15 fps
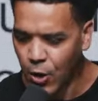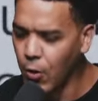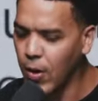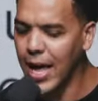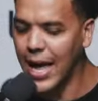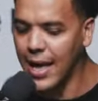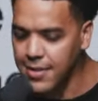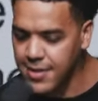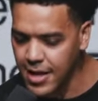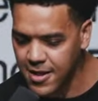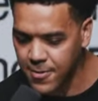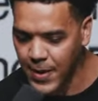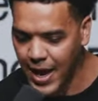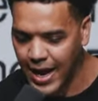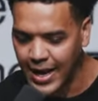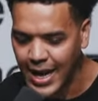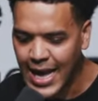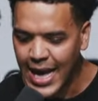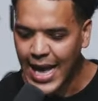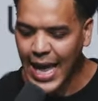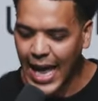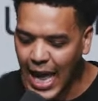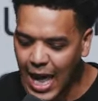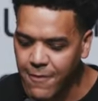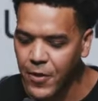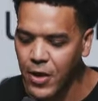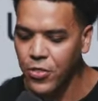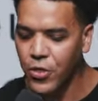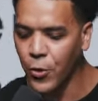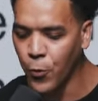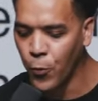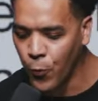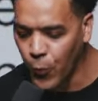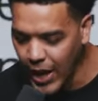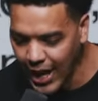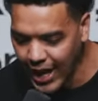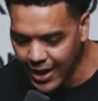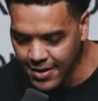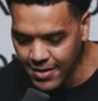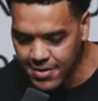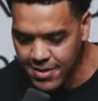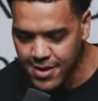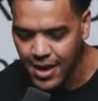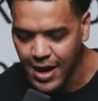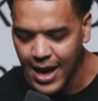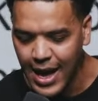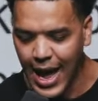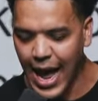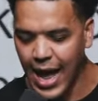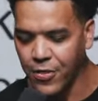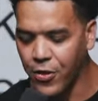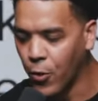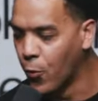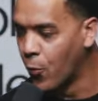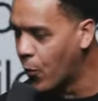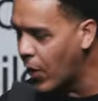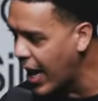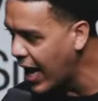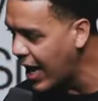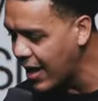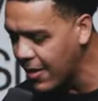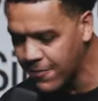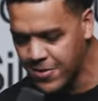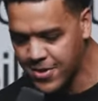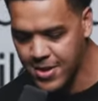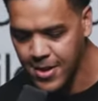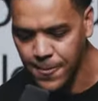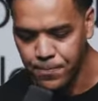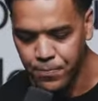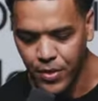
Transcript: Who is this man? Even the winds and the waves